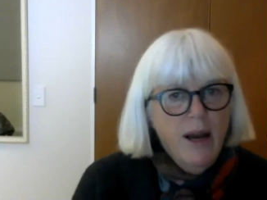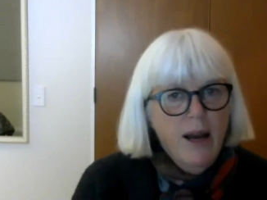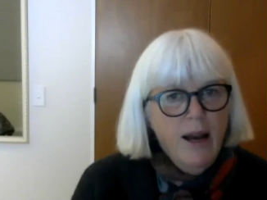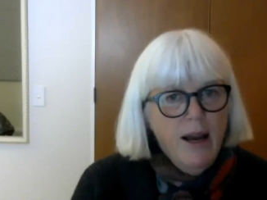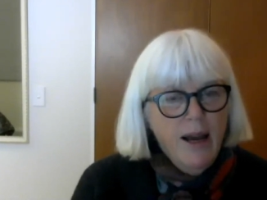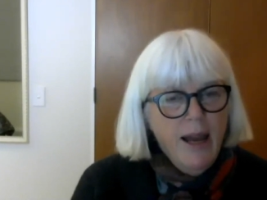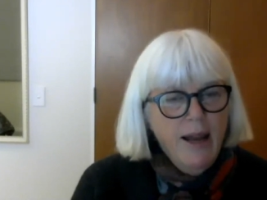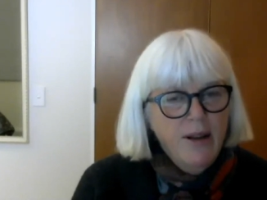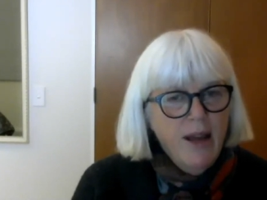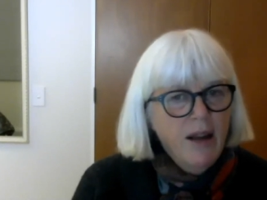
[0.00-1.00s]

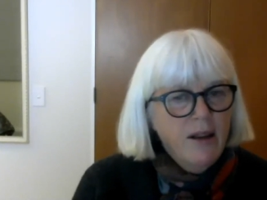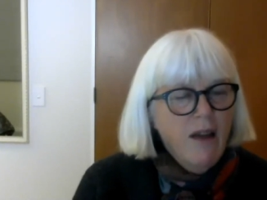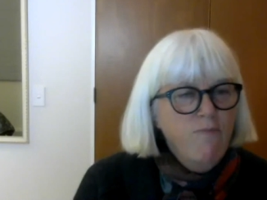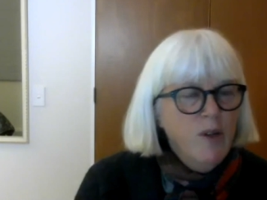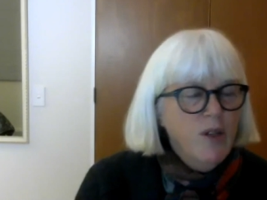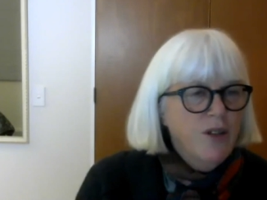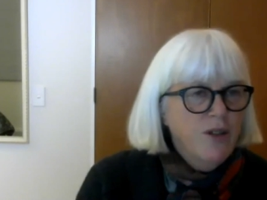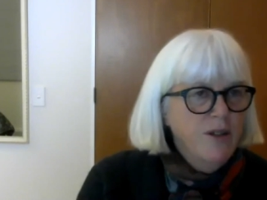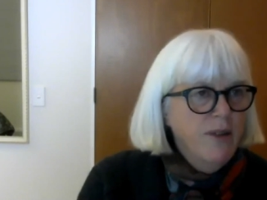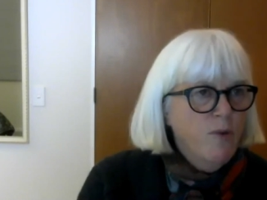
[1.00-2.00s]
And our government
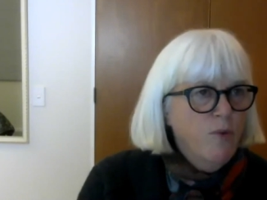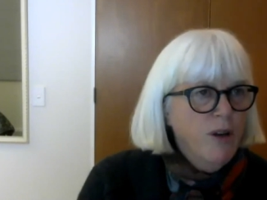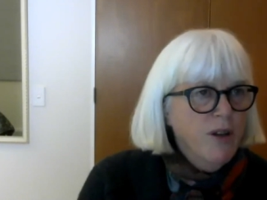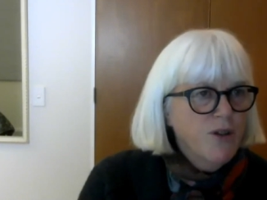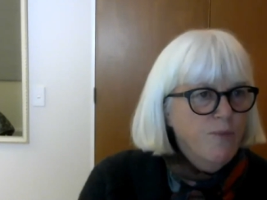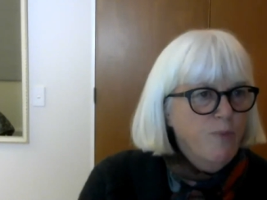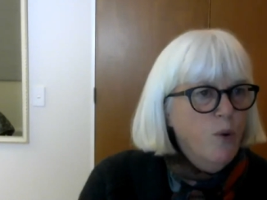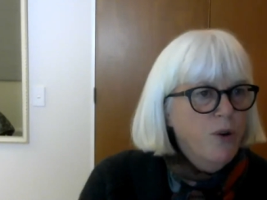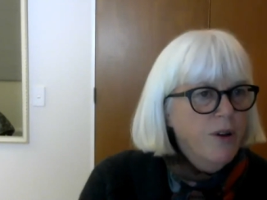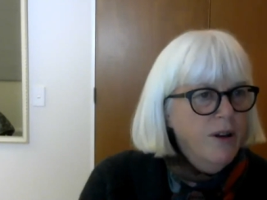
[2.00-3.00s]
just never really
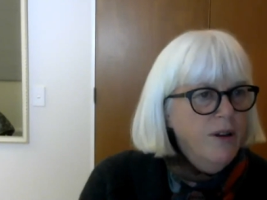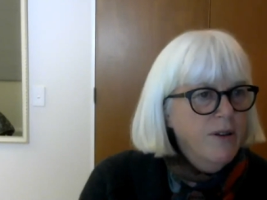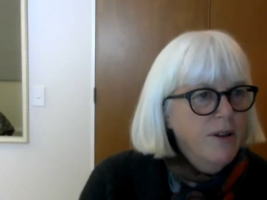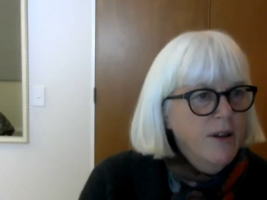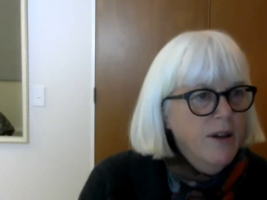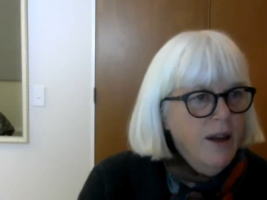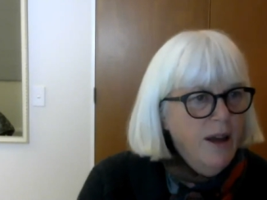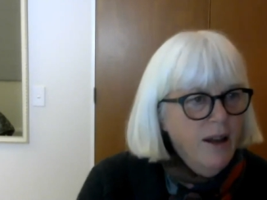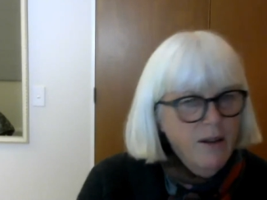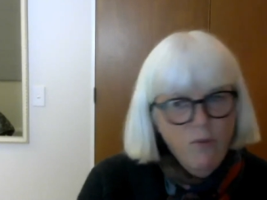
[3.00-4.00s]
supported it.
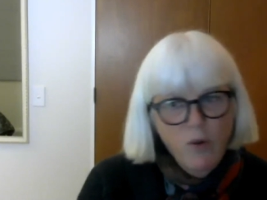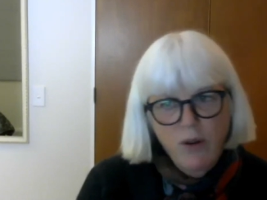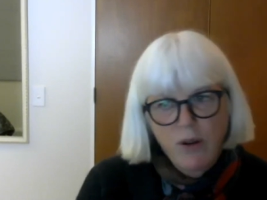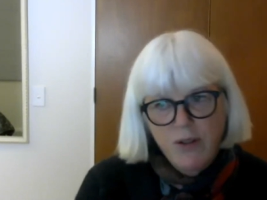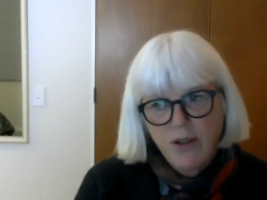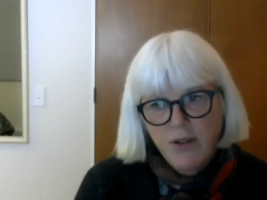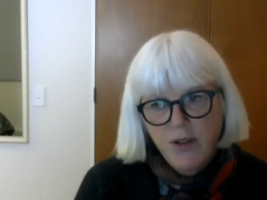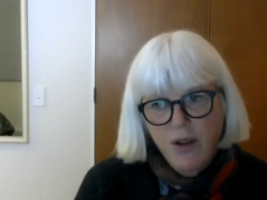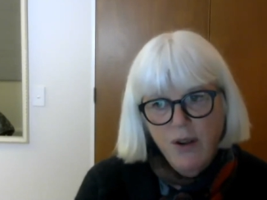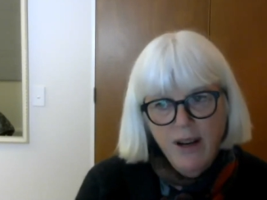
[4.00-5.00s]
Not since
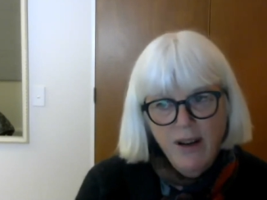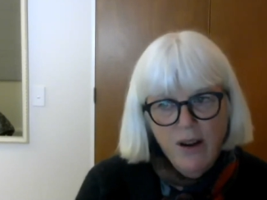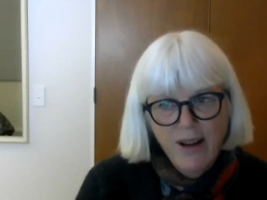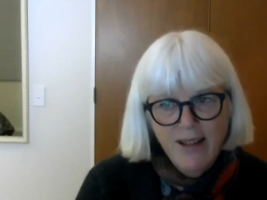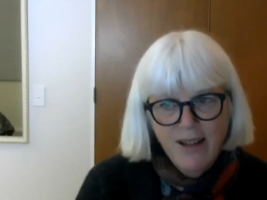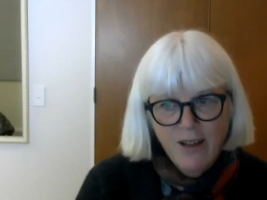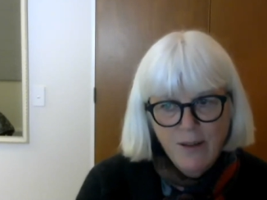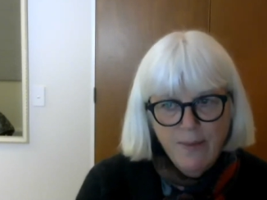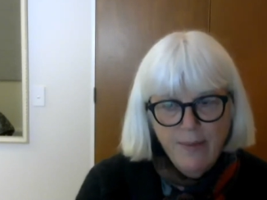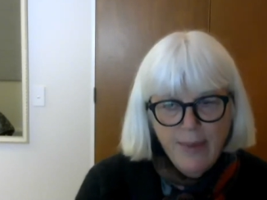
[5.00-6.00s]
the early
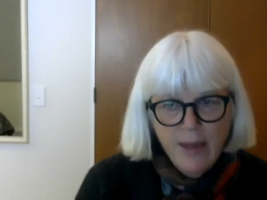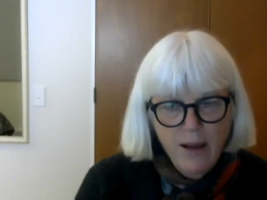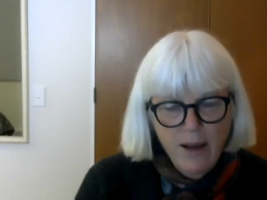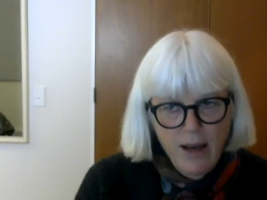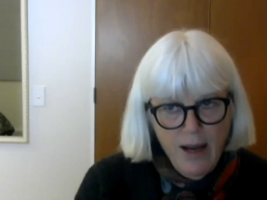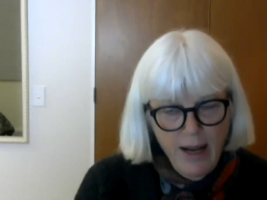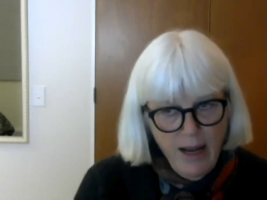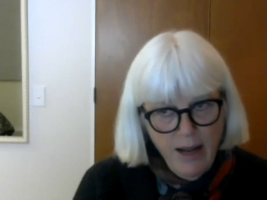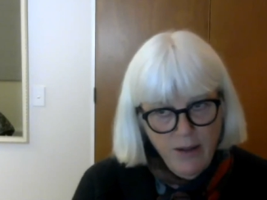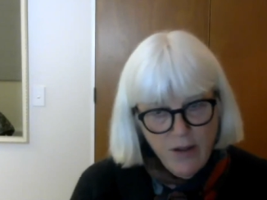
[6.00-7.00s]
90s.
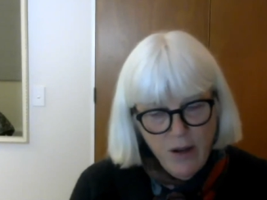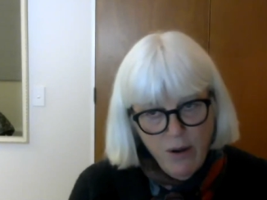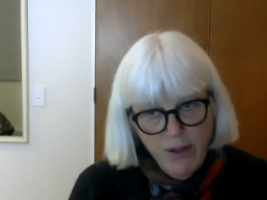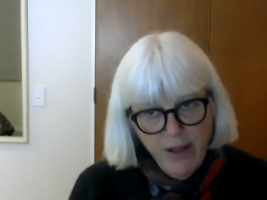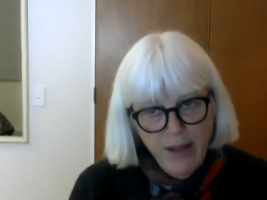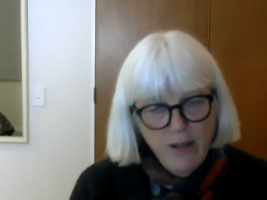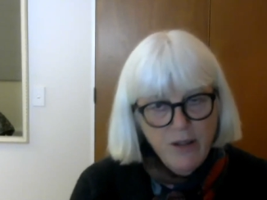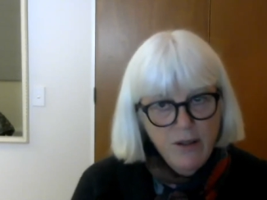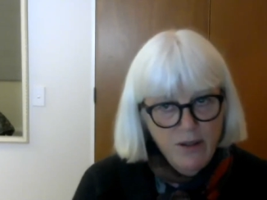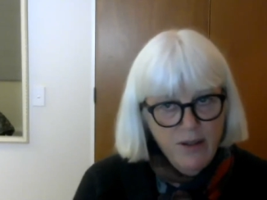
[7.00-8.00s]
And so I think
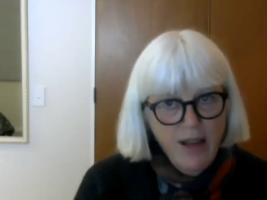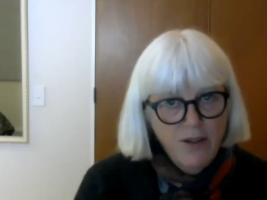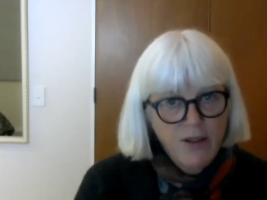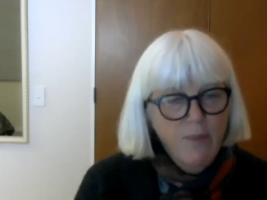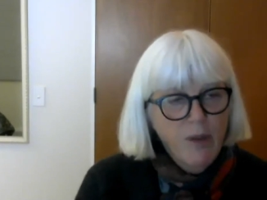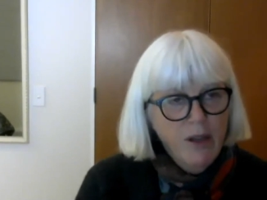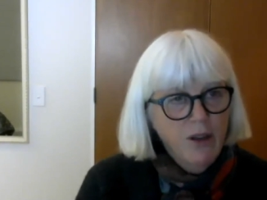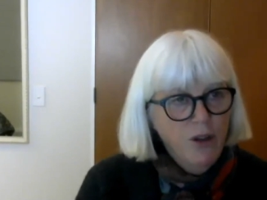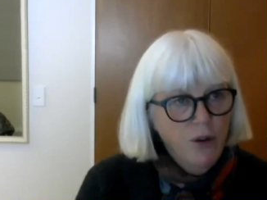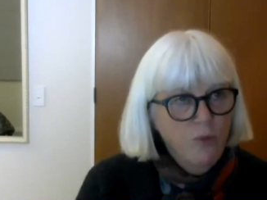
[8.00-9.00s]
that's something
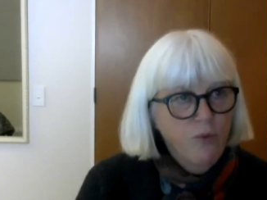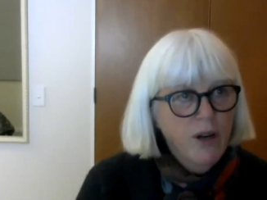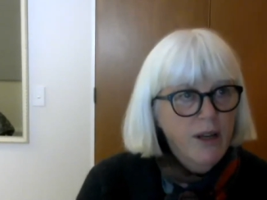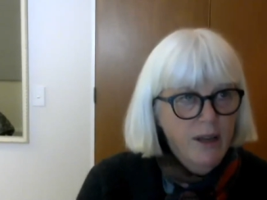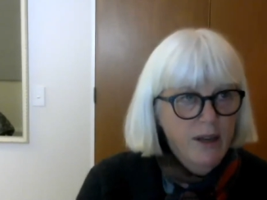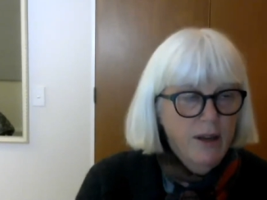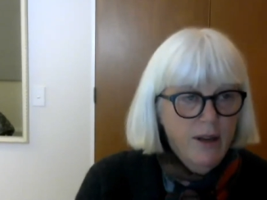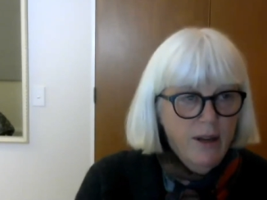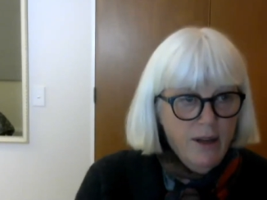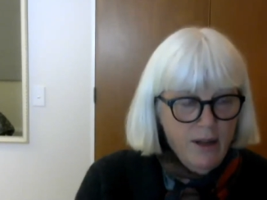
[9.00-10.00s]
that you really
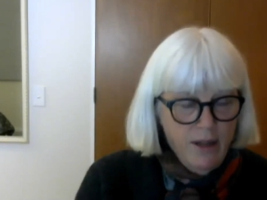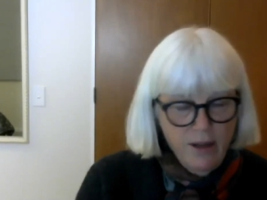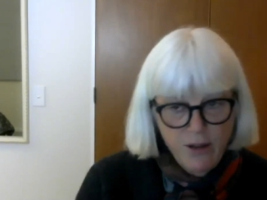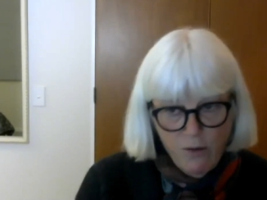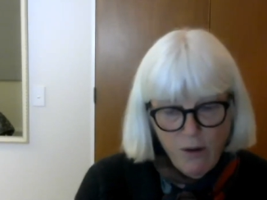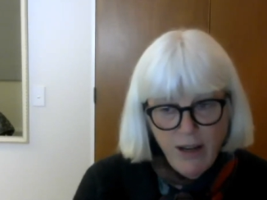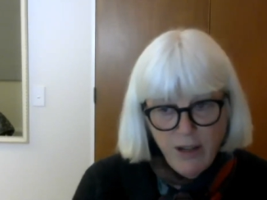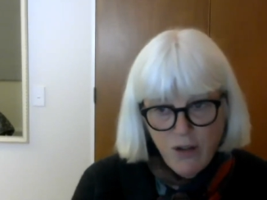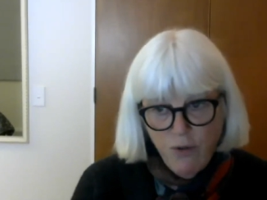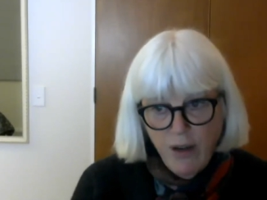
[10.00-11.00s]
is a great
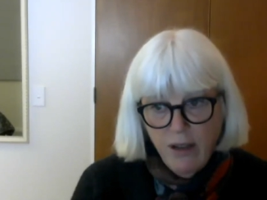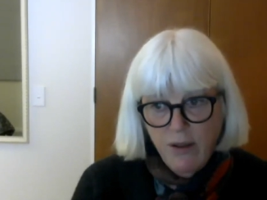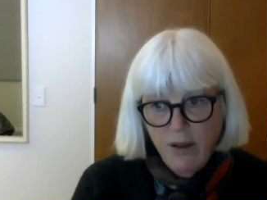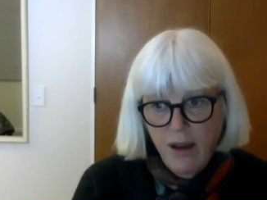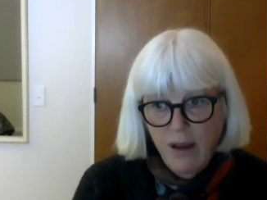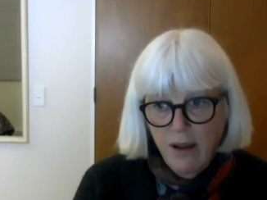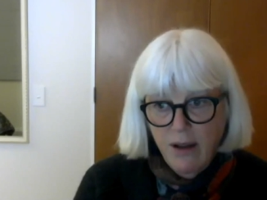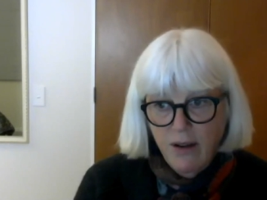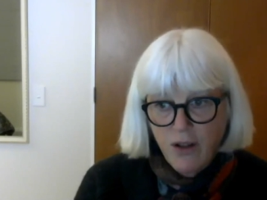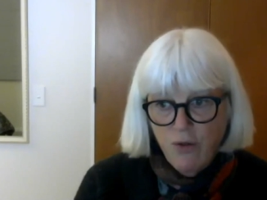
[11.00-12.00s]
strength in
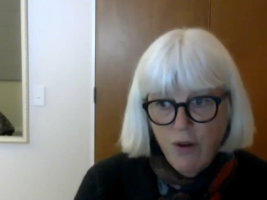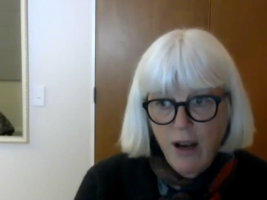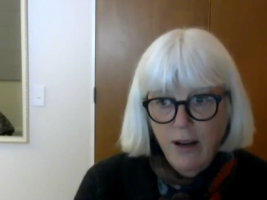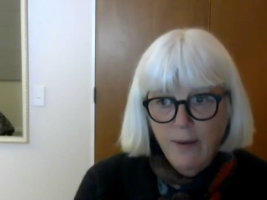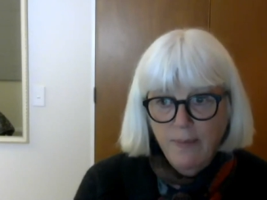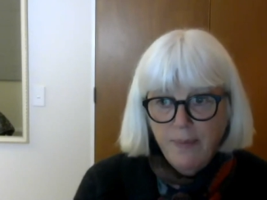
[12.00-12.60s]
Australia.